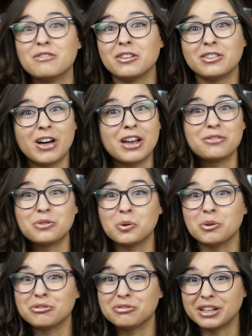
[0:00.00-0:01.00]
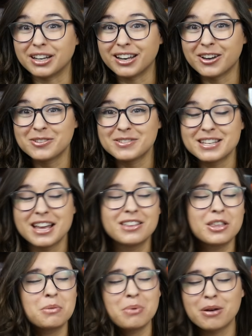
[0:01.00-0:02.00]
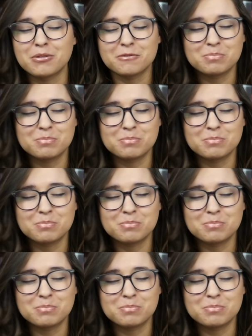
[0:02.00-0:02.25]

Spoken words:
a lot of old videos that are